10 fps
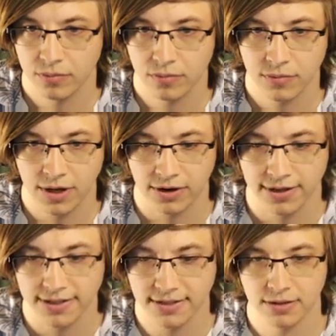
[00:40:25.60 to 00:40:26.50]
There it
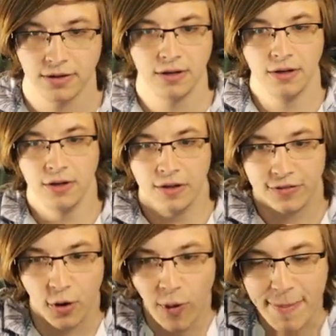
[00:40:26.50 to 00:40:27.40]
is.
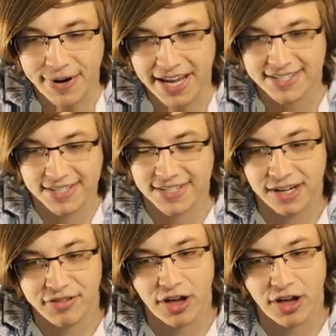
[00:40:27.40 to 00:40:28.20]
The weapon essence of the